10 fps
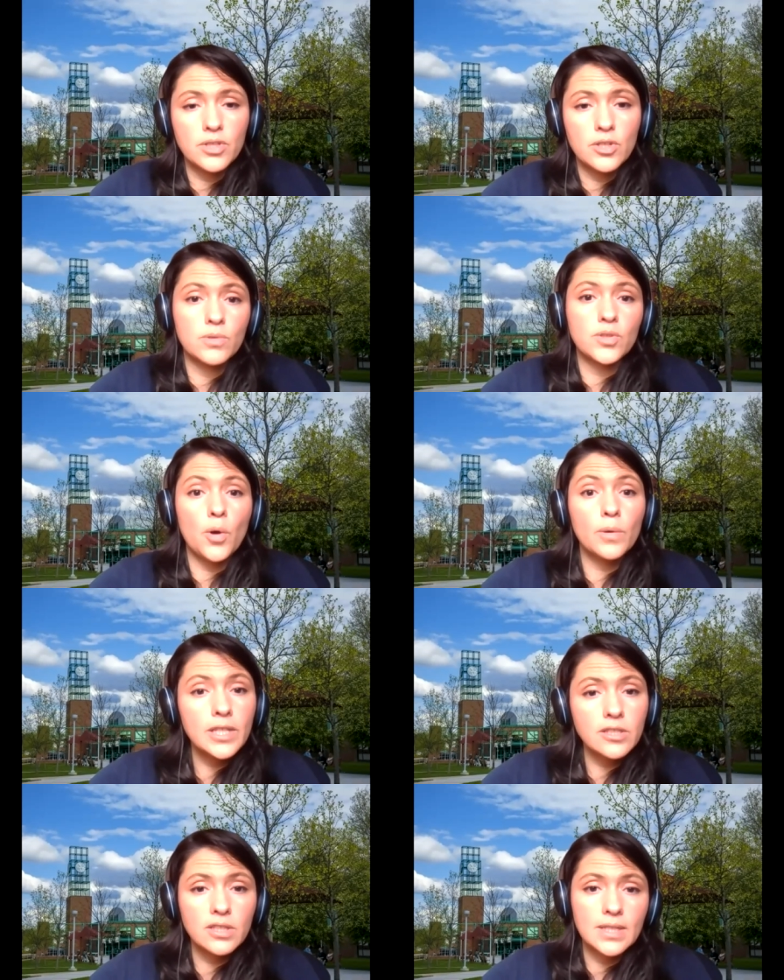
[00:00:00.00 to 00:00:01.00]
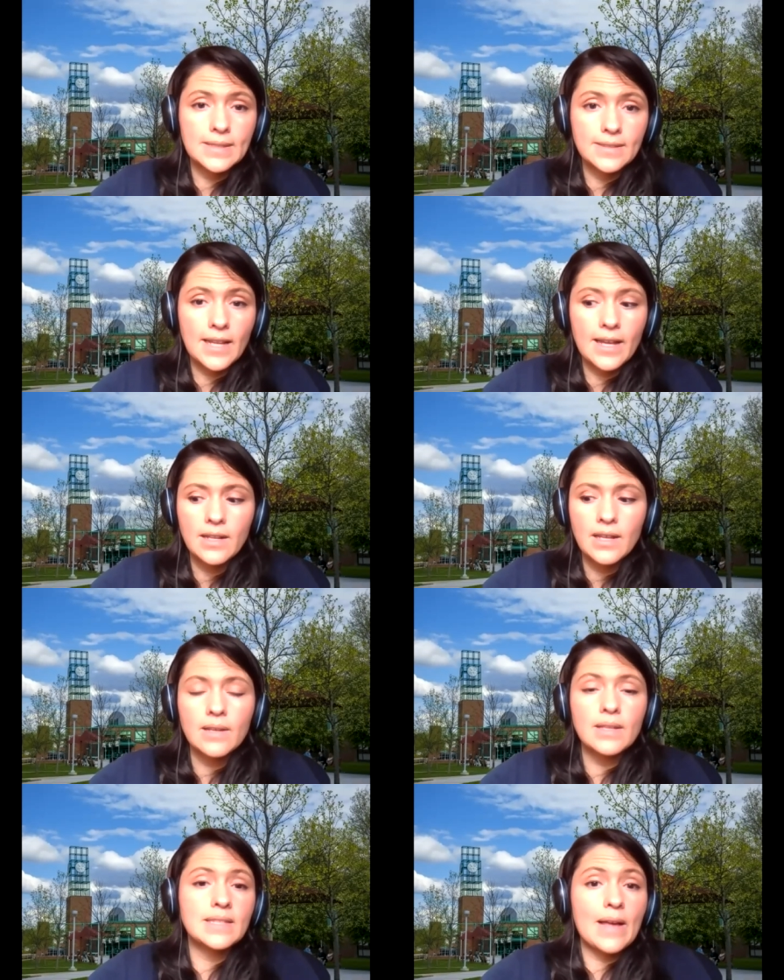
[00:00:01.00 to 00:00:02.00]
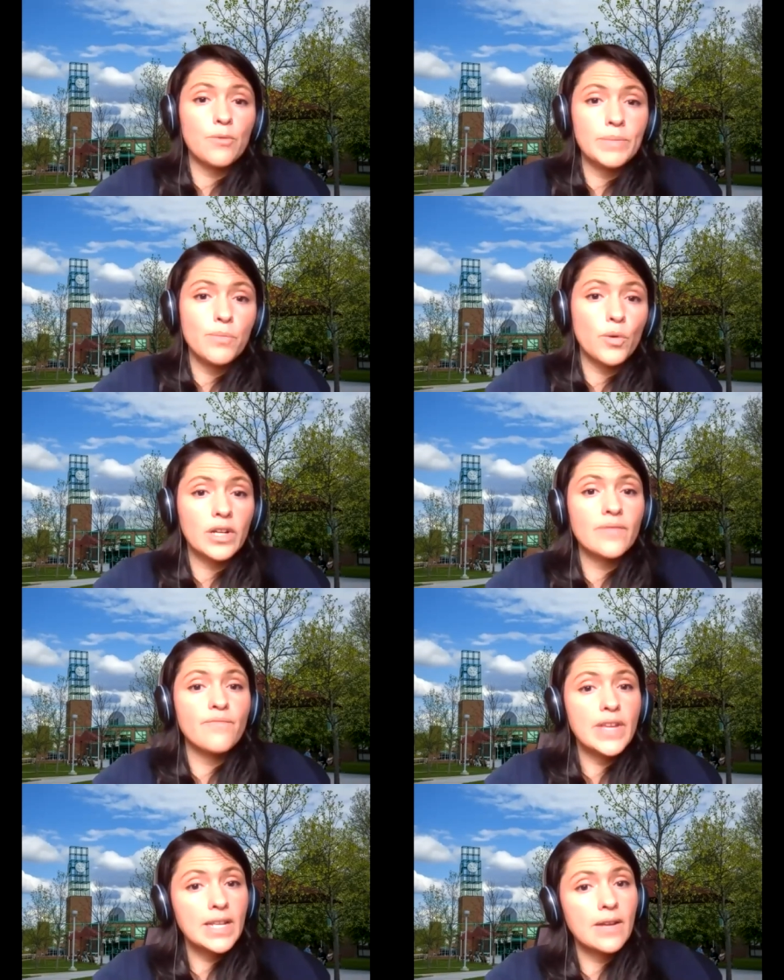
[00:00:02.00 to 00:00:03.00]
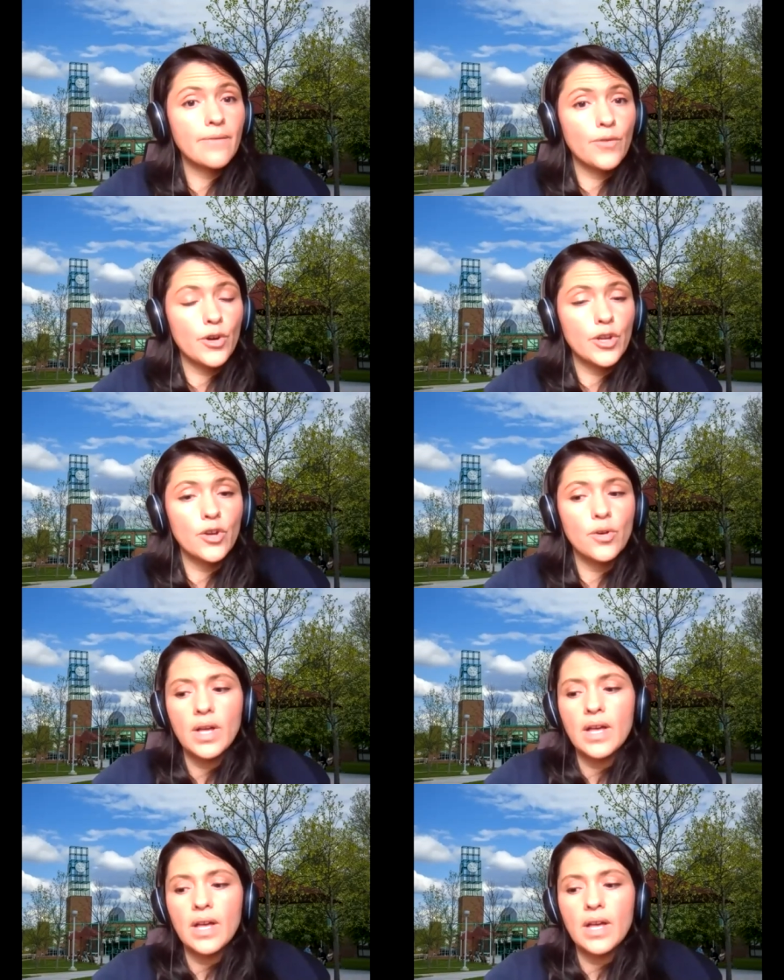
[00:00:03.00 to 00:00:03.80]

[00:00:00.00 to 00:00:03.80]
to use Coalition instead, because that will be more convenient for you.